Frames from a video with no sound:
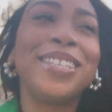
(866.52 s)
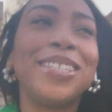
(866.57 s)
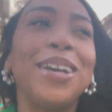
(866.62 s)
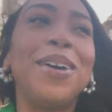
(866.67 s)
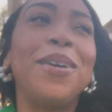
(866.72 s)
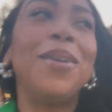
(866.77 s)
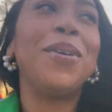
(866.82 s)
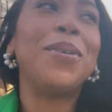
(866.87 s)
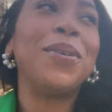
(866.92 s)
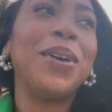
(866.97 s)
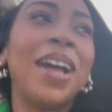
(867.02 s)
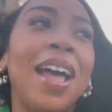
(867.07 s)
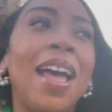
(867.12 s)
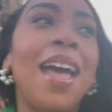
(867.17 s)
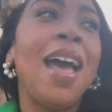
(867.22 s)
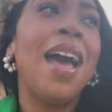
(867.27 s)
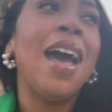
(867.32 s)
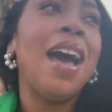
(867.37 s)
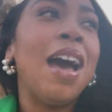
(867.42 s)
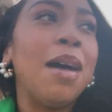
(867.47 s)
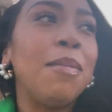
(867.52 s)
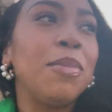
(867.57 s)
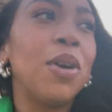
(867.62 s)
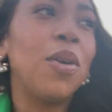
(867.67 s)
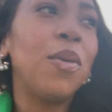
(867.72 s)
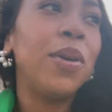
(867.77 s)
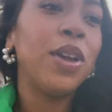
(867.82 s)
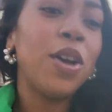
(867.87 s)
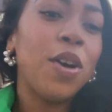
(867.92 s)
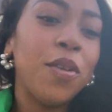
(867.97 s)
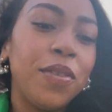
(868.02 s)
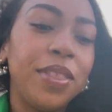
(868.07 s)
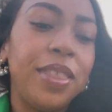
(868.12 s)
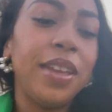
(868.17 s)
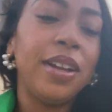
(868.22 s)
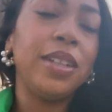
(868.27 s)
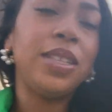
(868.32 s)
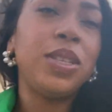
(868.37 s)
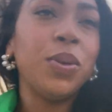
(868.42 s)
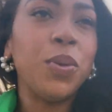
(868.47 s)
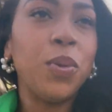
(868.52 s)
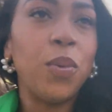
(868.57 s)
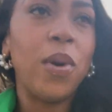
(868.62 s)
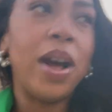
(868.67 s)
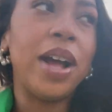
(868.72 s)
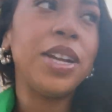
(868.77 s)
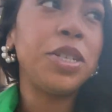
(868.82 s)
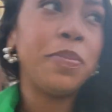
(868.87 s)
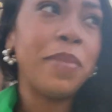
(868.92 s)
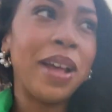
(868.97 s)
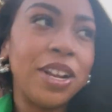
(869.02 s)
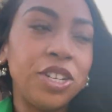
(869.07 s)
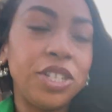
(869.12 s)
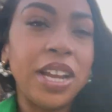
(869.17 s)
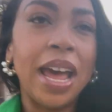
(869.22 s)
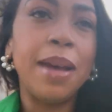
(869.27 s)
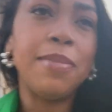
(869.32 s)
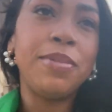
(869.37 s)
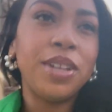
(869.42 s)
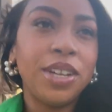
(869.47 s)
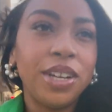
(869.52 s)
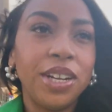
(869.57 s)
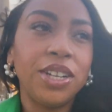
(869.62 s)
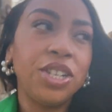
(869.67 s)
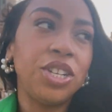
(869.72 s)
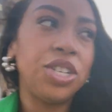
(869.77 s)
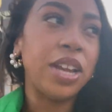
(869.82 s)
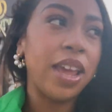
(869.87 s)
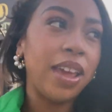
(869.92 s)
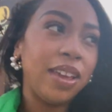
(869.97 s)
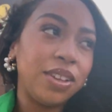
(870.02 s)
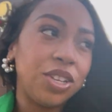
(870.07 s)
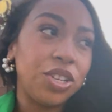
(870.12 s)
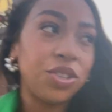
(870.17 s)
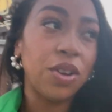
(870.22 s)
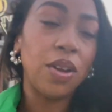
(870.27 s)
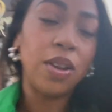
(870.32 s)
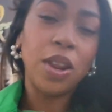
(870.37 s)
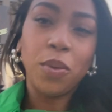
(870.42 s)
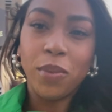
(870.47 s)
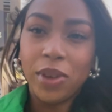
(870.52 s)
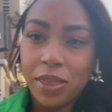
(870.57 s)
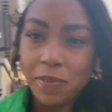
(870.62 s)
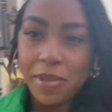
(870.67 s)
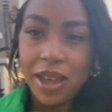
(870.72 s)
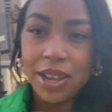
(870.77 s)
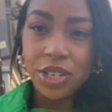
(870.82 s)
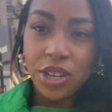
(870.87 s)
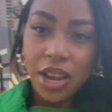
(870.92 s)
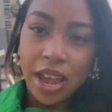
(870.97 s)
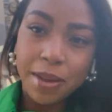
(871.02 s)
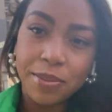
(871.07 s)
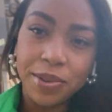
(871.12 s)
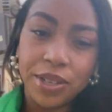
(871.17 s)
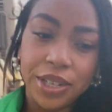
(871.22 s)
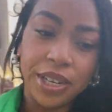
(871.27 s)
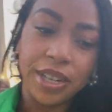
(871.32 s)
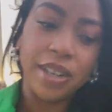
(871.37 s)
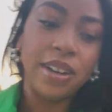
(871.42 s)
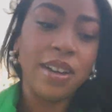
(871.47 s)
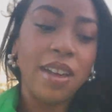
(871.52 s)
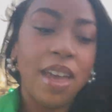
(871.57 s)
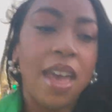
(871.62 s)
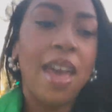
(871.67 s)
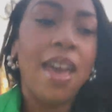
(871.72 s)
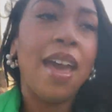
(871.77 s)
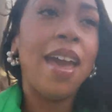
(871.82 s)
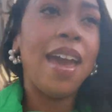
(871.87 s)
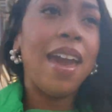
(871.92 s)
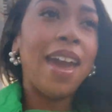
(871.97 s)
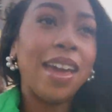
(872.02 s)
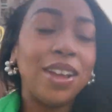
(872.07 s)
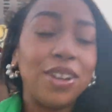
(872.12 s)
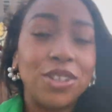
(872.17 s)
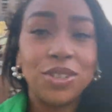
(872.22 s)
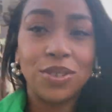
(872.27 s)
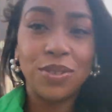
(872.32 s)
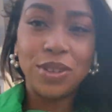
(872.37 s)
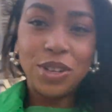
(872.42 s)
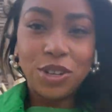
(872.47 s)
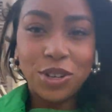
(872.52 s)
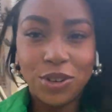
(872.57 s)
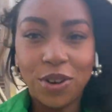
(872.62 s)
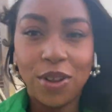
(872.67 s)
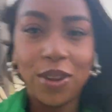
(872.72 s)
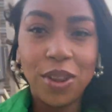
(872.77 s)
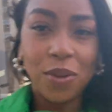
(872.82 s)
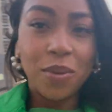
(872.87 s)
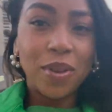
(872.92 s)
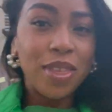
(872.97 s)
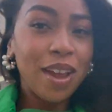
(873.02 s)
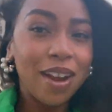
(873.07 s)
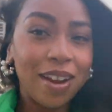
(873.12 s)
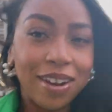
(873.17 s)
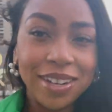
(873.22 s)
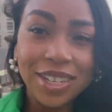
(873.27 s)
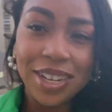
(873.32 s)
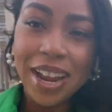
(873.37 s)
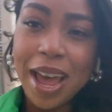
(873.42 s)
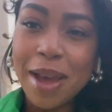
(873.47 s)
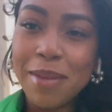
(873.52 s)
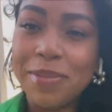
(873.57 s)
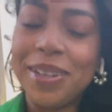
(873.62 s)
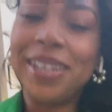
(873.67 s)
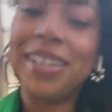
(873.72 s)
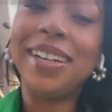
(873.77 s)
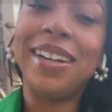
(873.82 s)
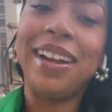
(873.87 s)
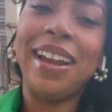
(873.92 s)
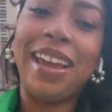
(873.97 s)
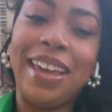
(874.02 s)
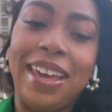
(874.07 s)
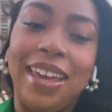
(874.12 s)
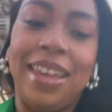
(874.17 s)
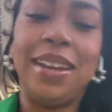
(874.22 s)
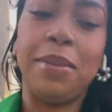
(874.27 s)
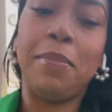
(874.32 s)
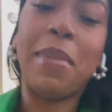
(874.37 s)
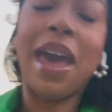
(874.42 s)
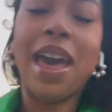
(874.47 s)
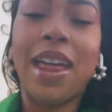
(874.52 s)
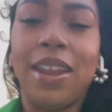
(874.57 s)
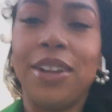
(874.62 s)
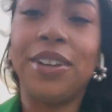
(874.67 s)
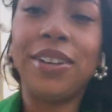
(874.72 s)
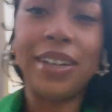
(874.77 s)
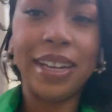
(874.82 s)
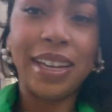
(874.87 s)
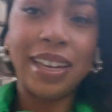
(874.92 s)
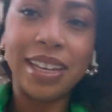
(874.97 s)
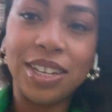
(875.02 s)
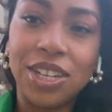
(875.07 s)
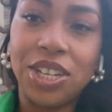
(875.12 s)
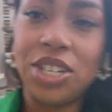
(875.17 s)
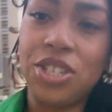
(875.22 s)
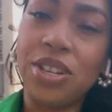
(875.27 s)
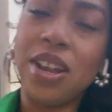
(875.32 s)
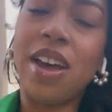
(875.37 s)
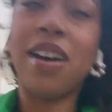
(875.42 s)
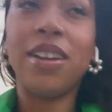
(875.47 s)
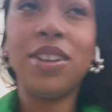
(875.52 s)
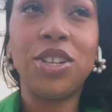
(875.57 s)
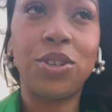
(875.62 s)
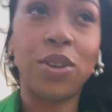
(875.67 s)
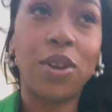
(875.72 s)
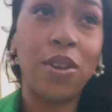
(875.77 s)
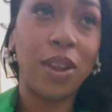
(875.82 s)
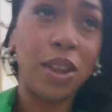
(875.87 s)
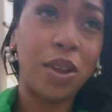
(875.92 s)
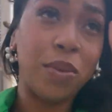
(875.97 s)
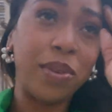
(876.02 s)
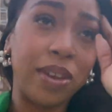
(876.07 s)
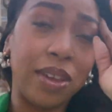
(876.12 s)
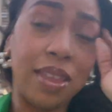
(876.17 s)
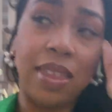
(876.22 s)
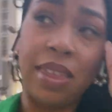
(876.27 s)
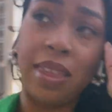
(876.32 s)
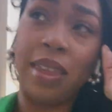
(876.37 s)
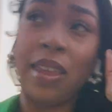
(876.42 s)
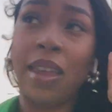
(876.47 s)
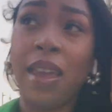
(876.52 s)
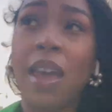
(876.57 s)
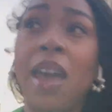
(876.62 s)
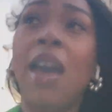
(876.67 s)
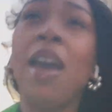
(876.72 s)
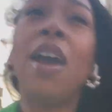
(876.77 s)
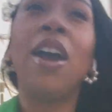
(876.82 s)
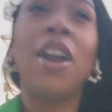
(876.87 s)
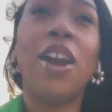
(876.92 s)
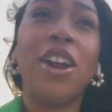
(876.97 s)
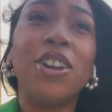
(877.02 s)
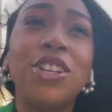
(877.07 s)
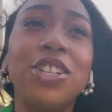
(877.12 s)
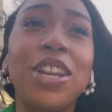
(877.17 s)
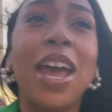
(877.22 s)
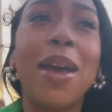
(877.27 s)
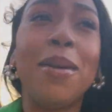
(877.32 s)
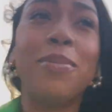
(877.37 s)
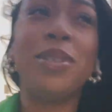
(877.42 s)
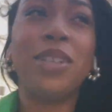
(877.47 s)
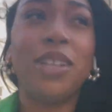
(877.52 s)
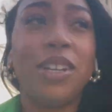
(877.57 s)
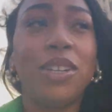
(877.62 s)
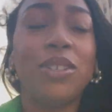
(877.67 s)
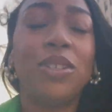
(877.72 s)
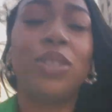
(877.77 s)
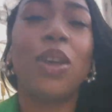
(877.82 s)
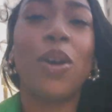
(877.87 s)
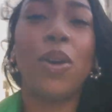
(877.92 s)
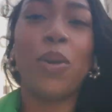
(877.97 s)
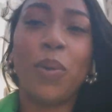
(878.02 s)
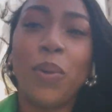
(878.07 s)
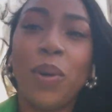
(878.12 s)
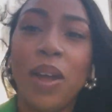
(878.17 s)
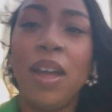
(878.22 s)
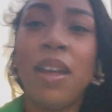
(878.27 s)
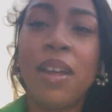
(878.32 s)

so I'm going over there to watch my chapter. Shay is strolling with my chapter. Angel is strolling with her chapter and Mallory is uh, strolling with her chapter. So